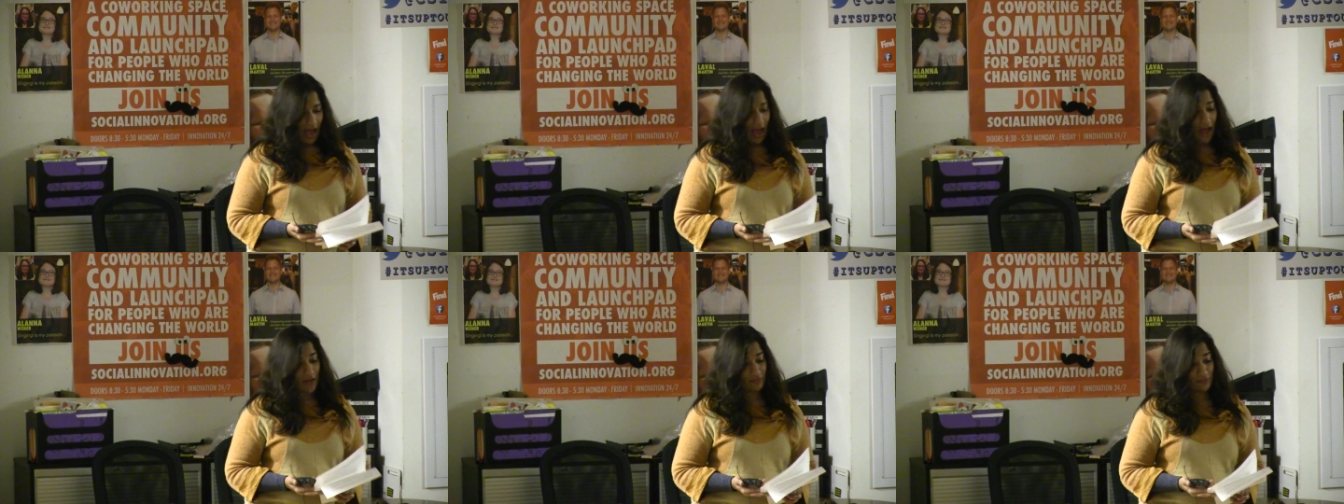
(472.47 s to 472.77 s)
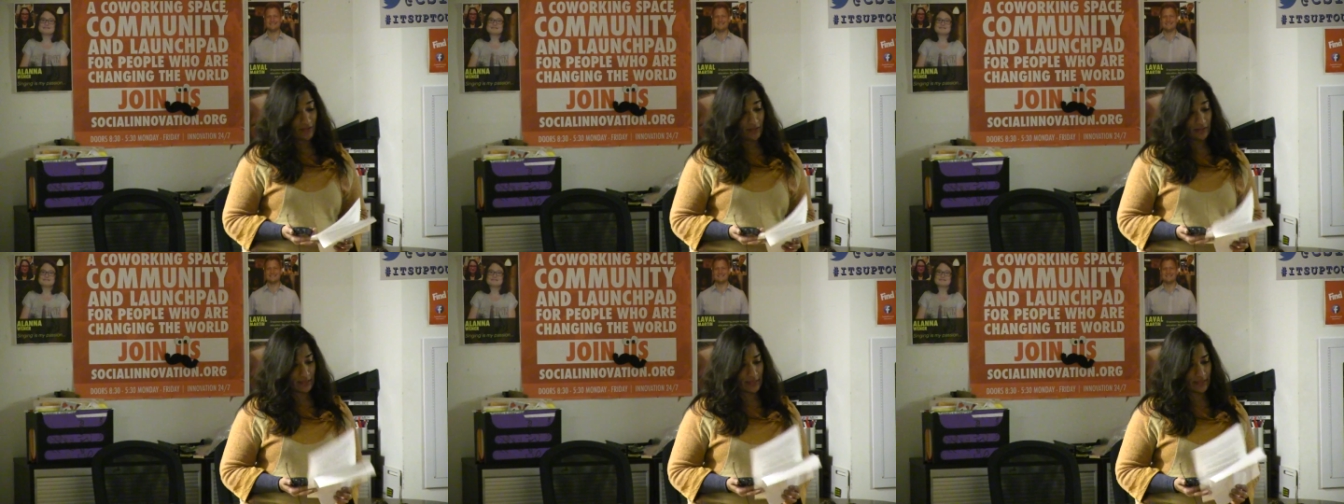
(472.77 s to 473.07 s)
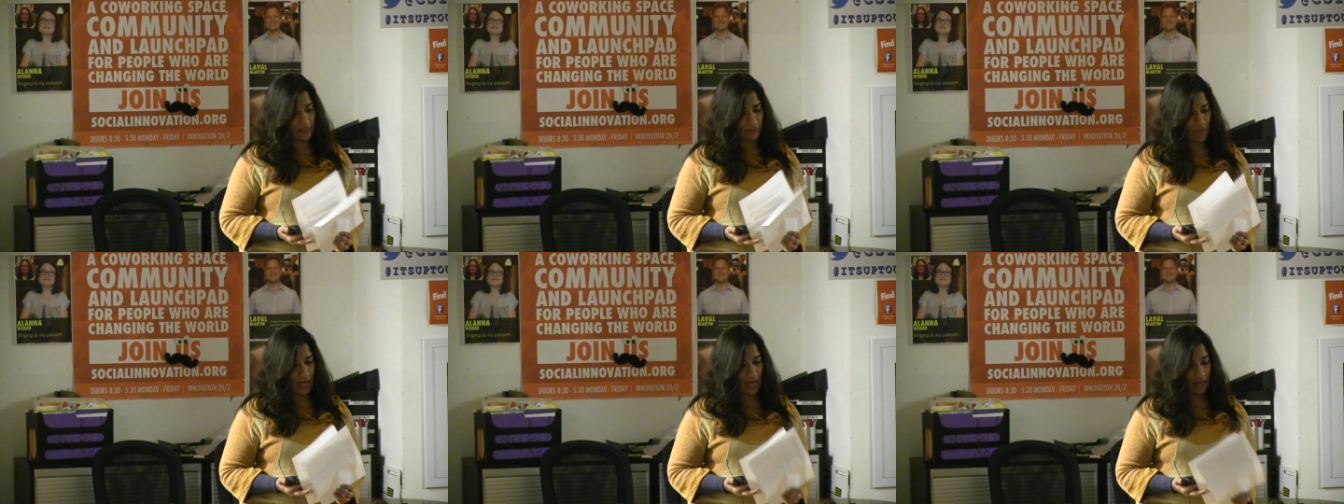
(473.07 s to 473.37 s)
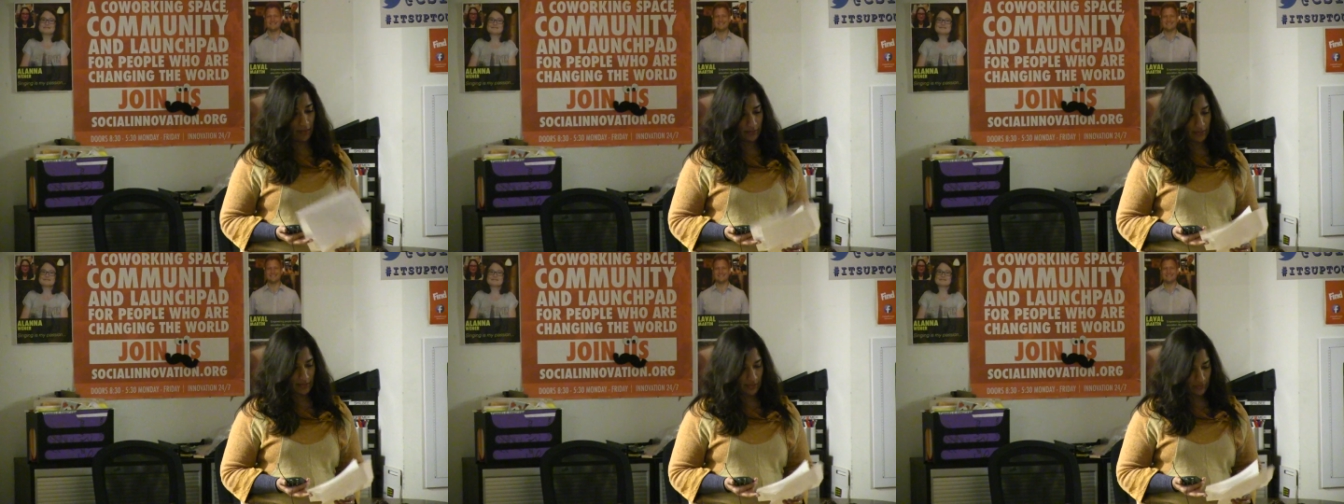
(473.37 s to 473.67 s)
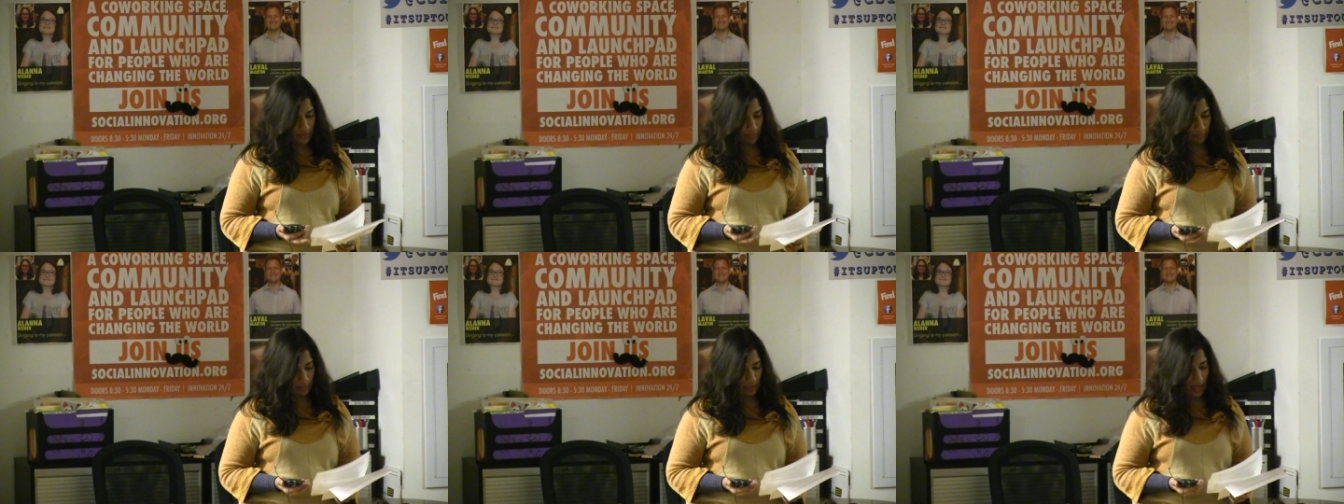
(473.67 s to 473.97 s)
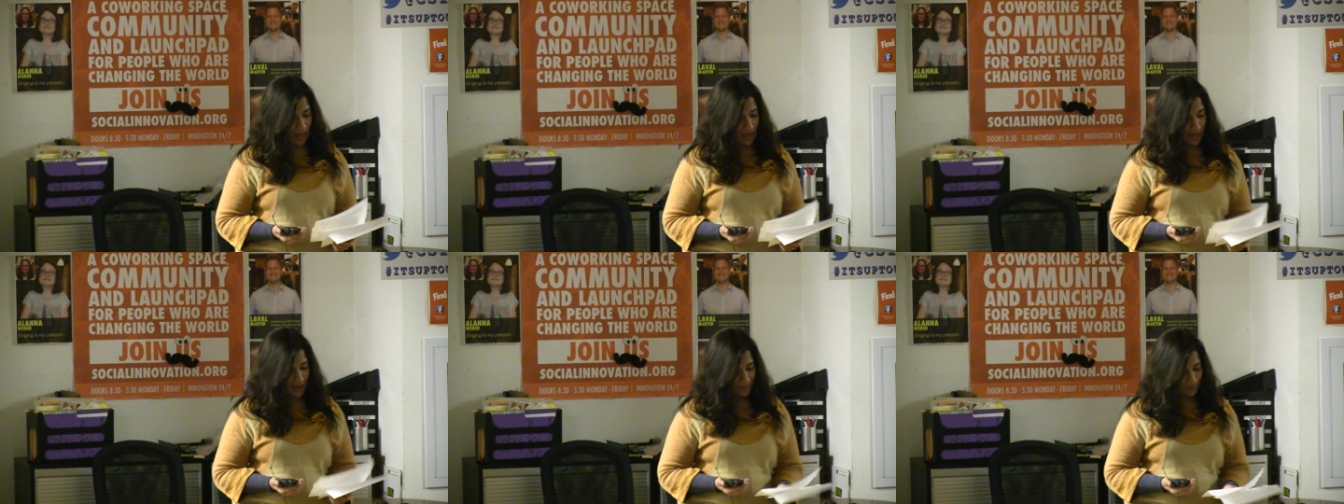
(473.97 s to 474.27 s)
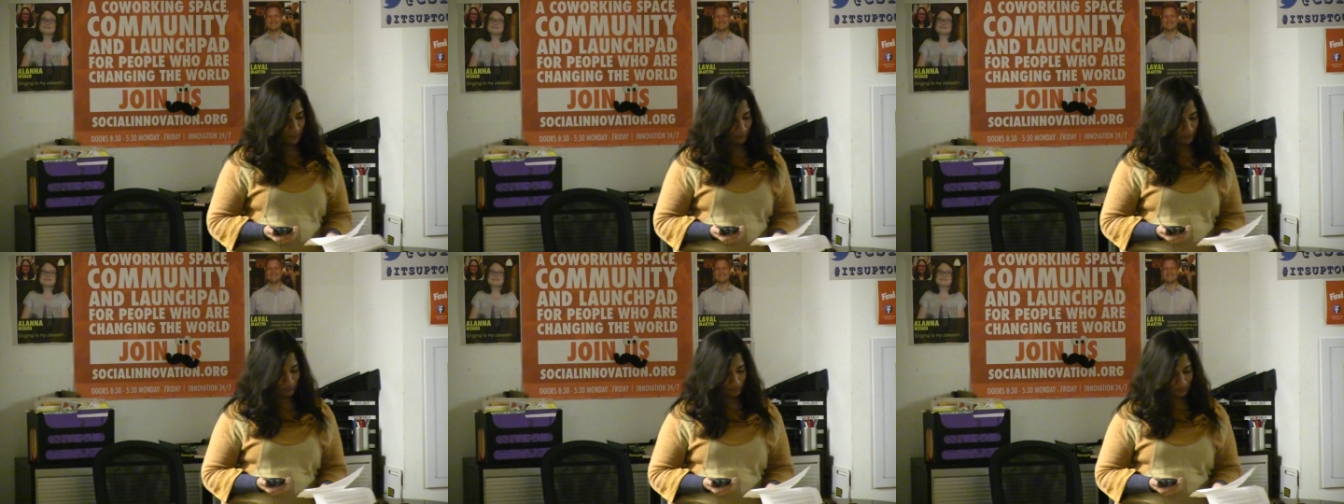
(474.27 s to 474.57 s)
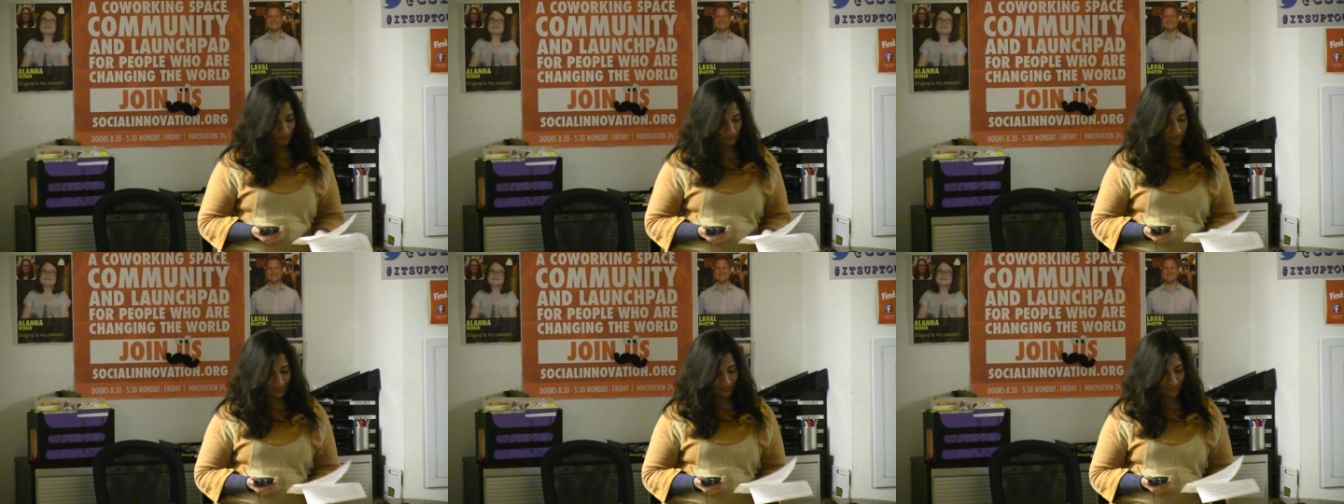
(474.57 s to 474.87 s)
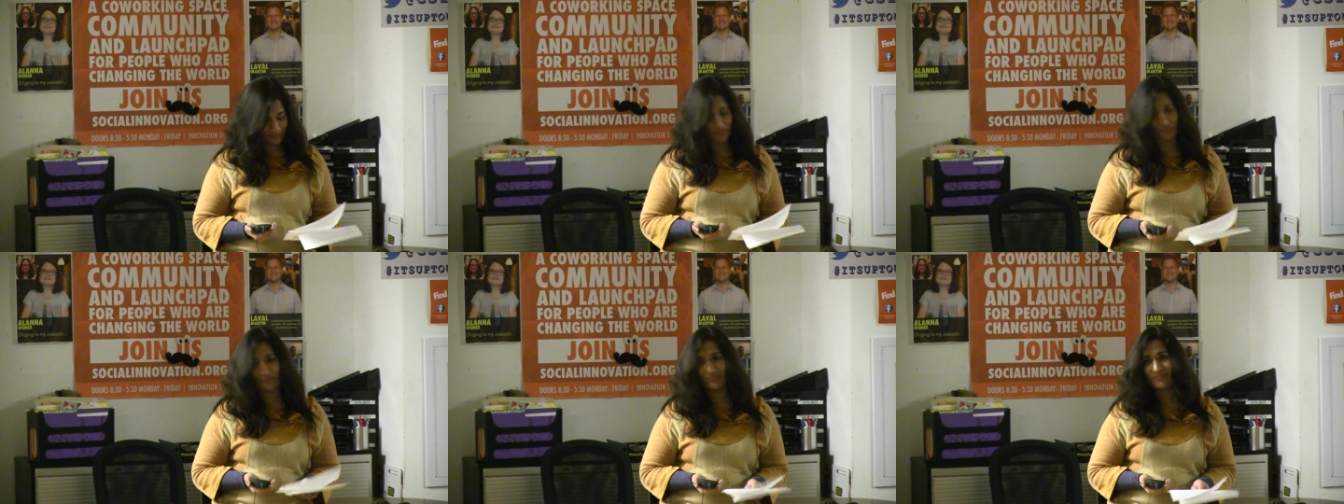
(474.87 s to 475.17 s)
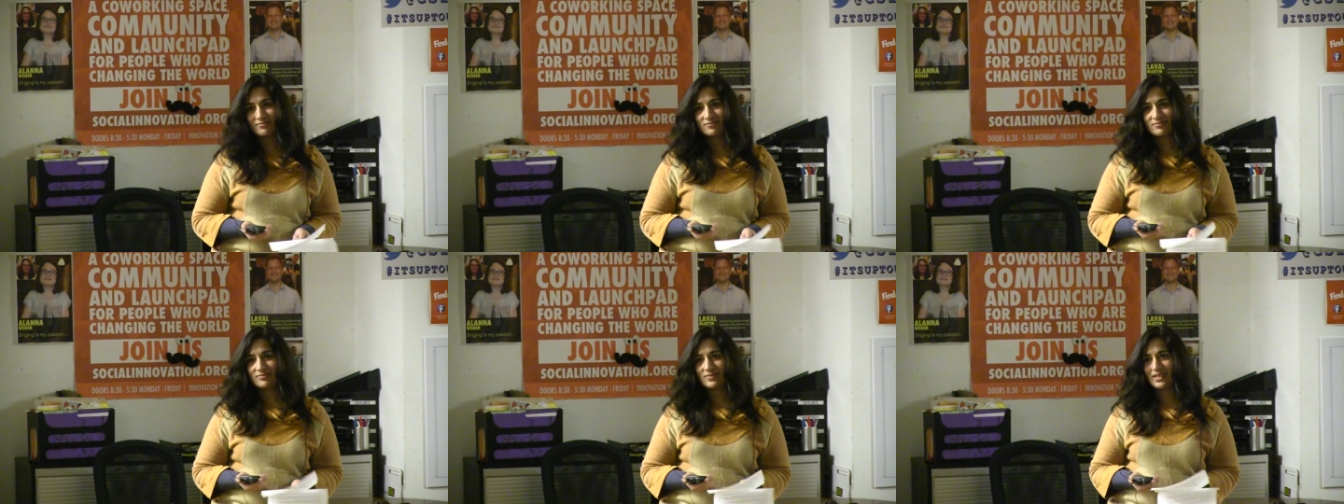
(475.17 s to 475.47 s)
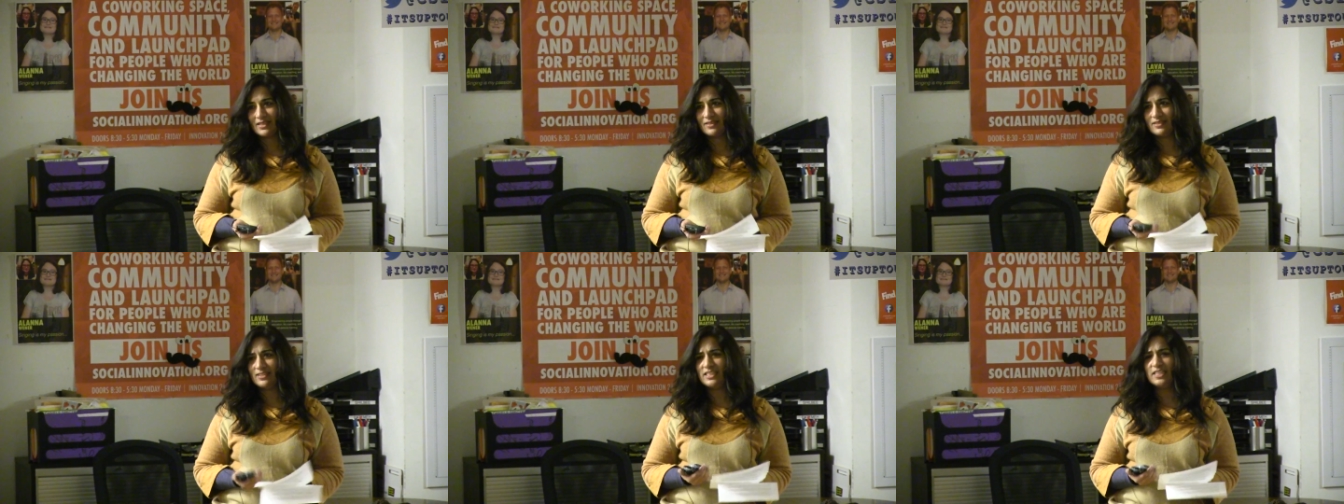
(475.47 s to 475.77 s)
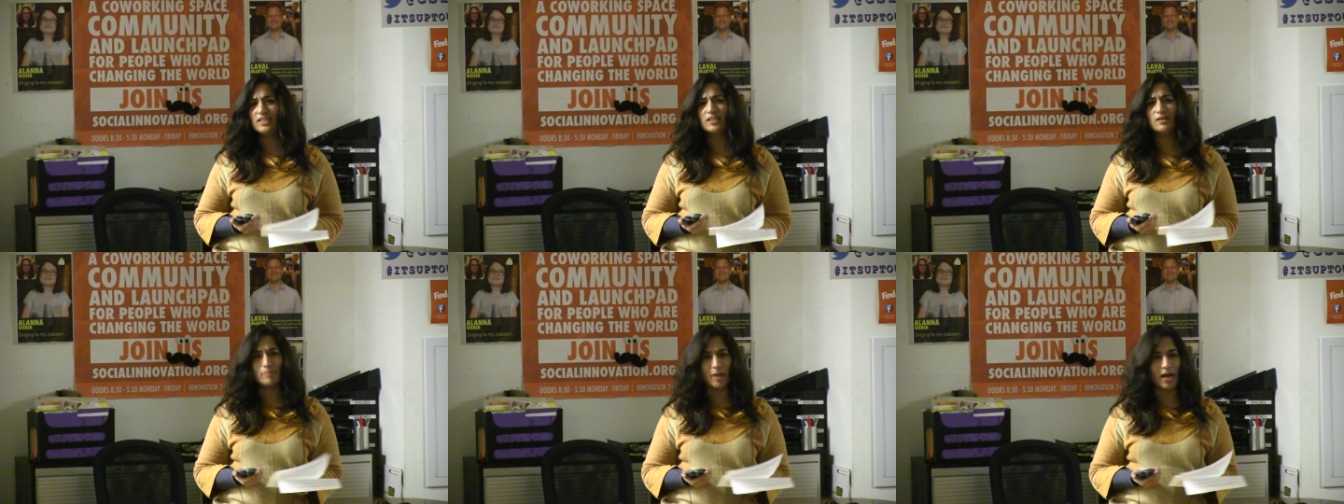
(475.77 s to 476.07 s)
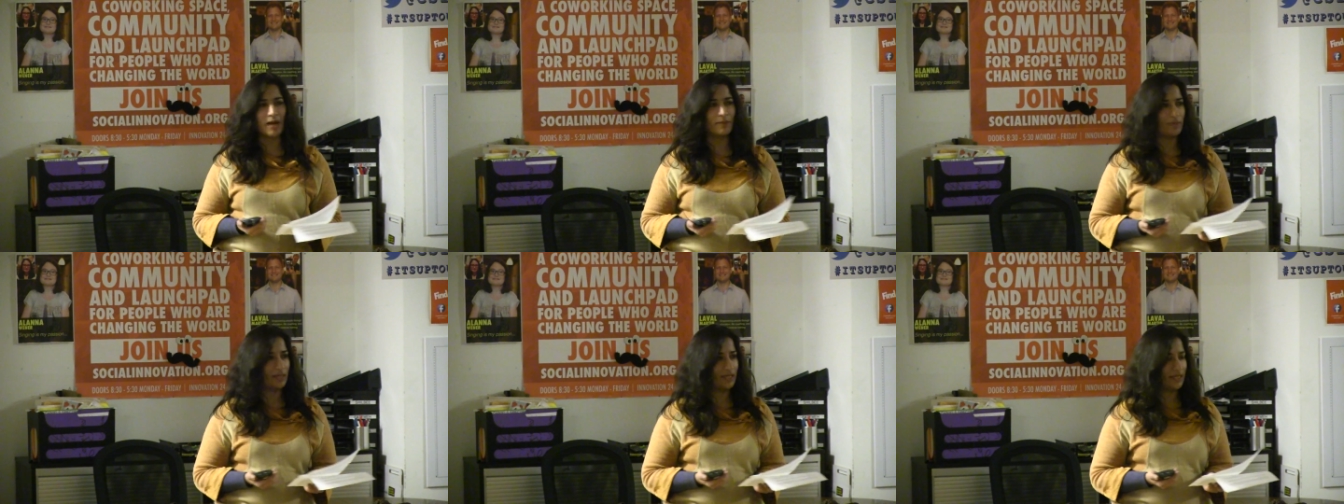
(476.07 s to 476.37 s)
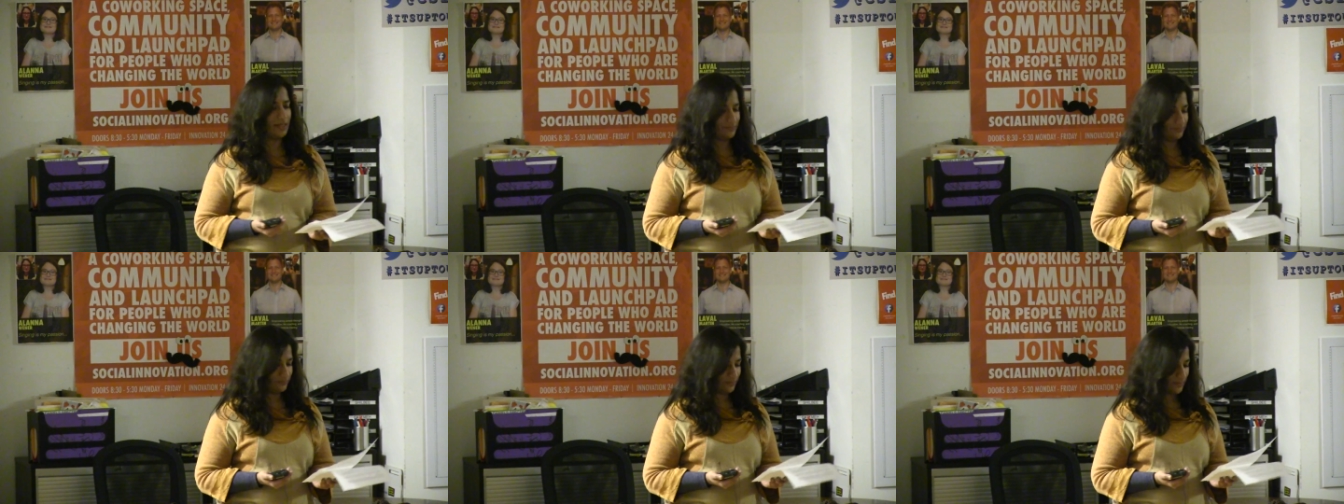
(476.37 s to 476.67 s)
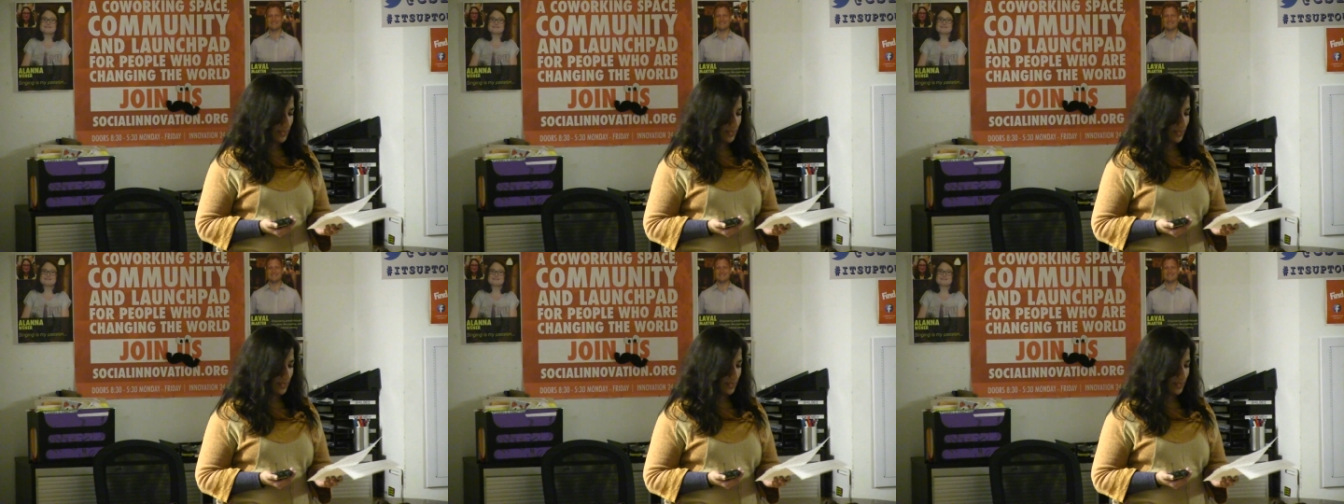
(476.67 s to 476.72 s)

I felt compelled to reply. "Dear Bapa,